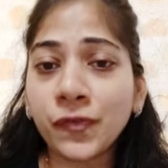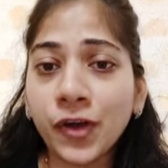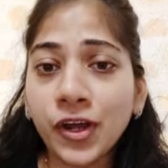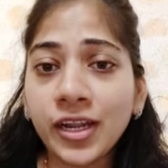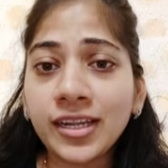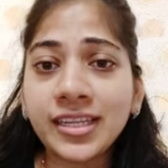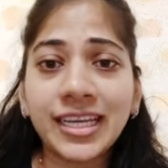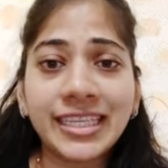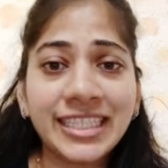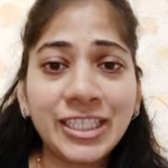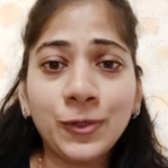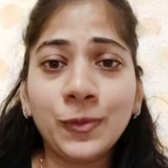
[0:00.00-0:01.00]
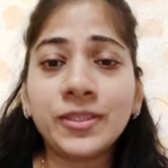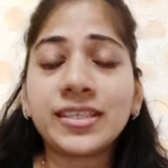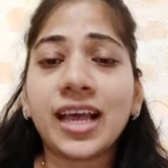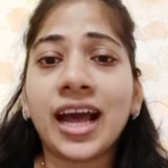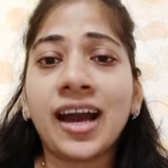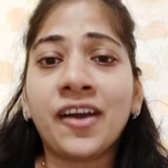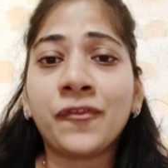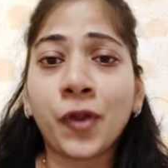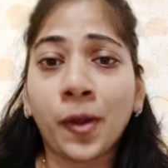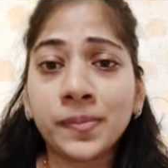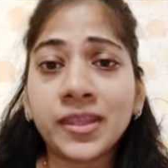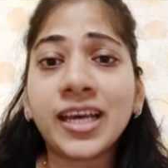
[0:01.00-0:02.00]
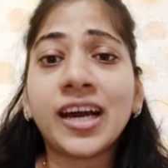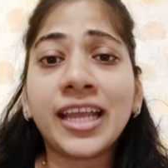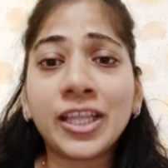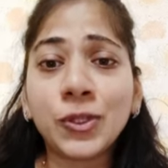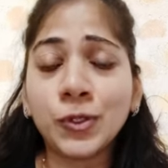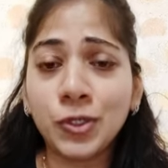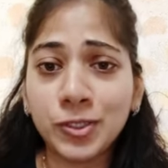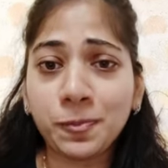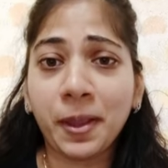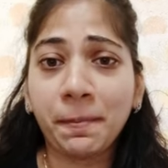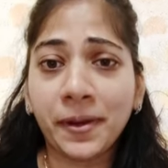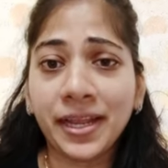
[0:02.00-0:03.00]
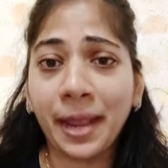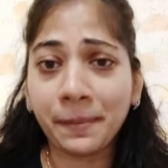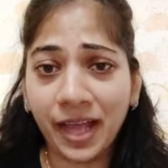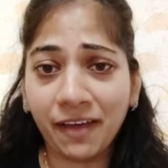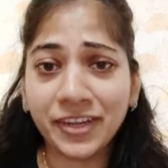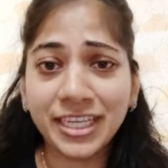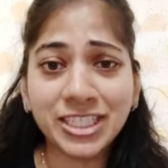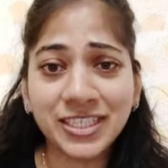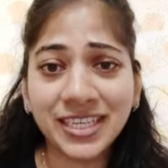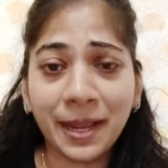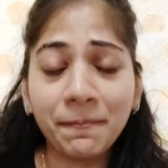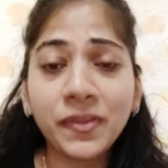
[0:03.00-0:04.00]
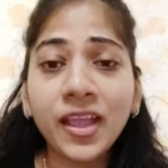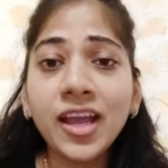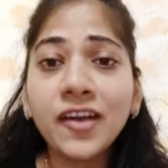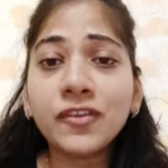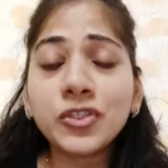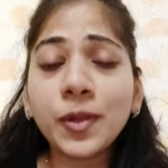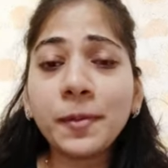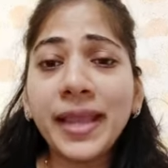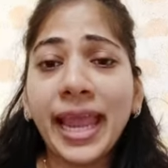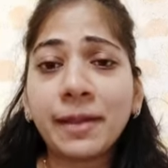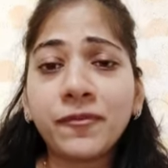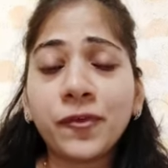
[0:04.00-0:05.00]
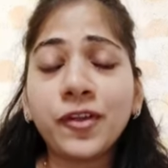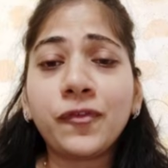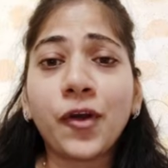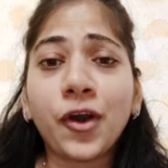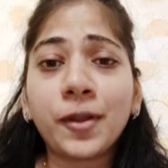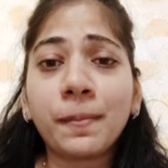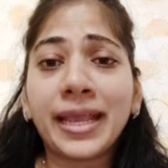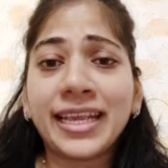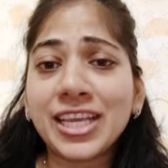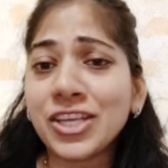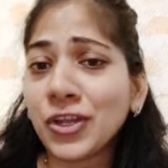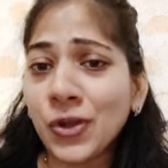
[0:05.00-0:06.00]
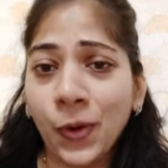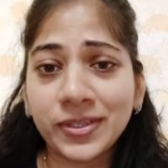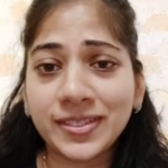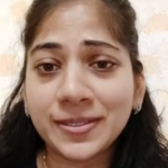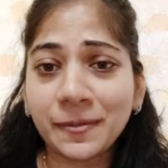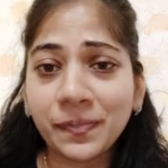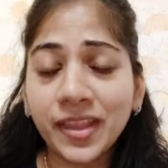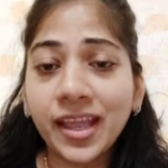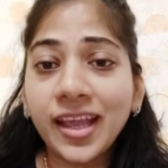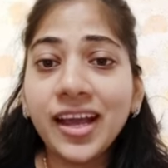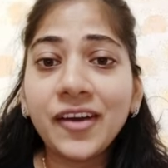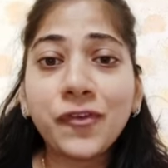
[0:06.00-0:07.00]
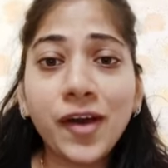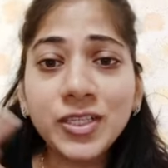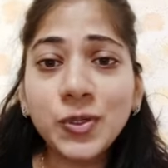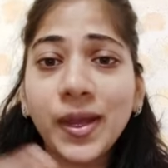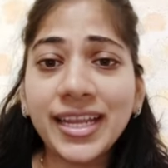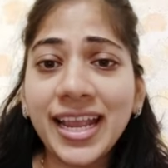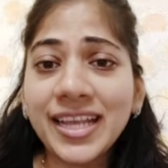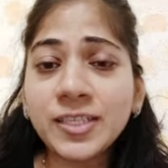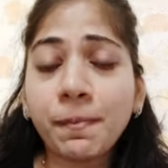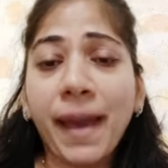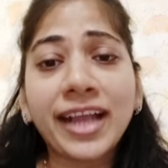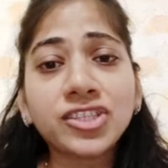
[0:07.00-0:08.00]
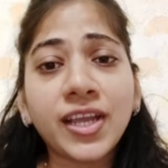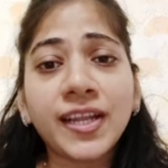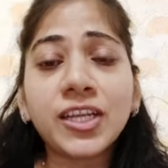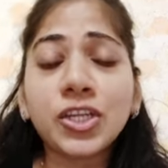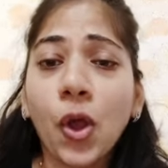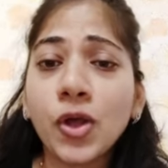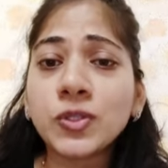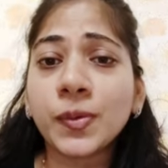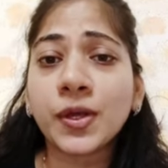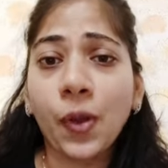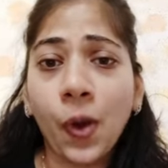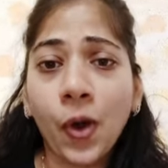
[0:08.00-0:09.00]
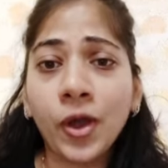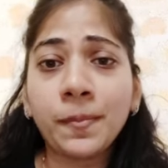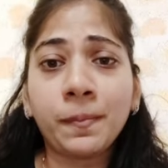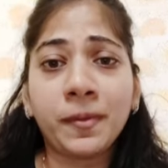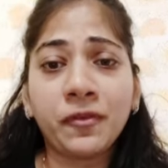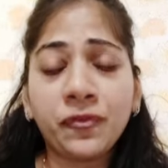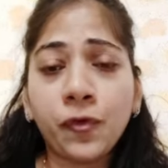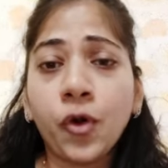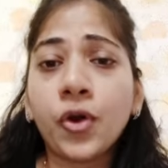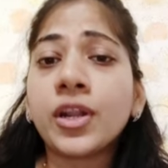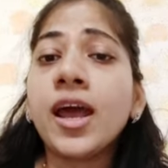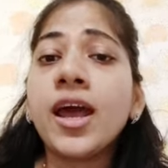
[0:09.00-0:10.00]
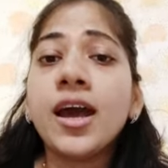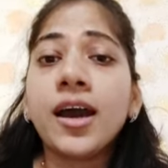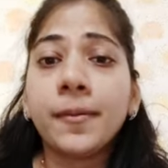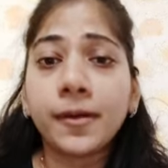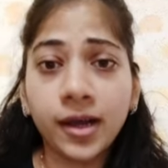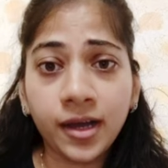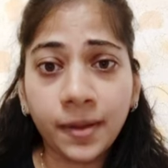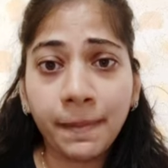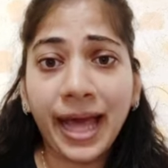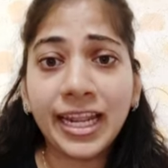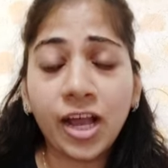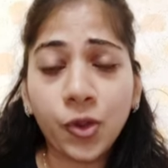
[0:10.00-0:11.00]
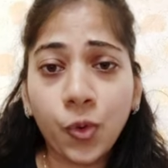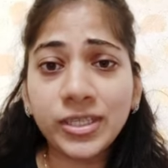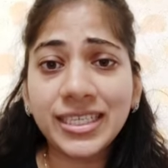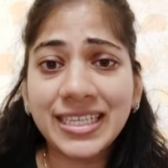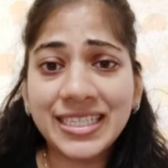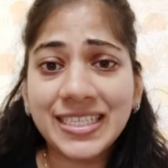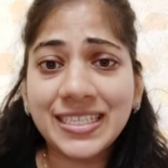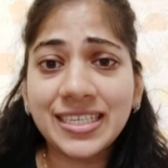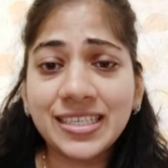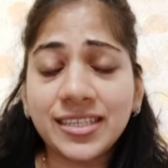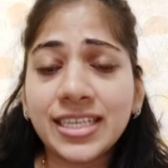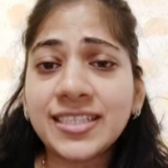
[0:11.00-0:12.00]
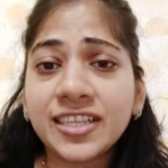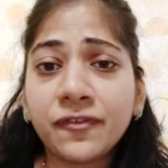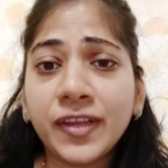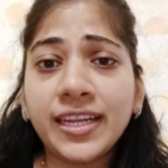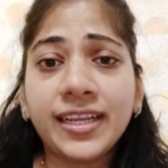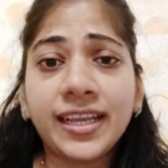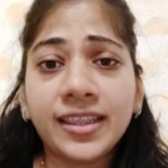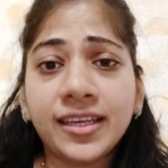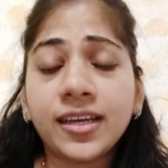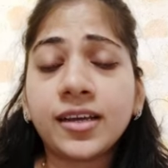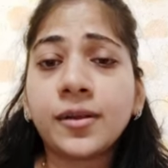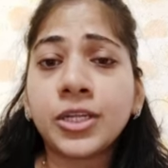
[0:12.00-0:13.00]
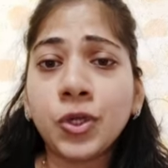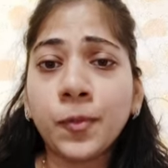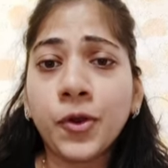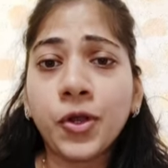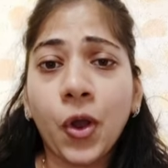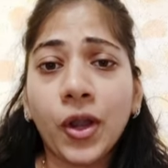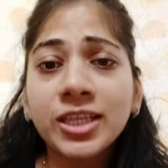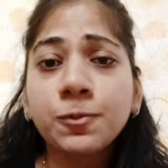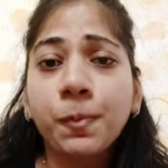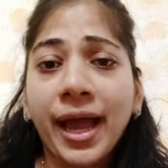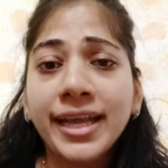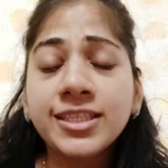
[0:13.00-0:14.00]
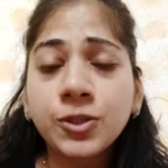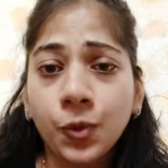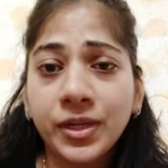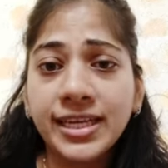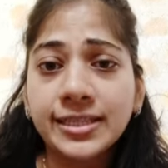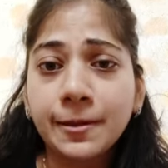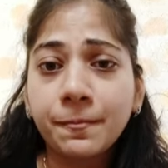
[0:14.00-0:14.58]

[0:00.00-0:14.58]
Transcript: world news from the Hindu newspaper I'm covering today, which will be helpful for making your notes. First one is back channel talks were on before Balakot incident. It's revealed in the new book called Spy Stories.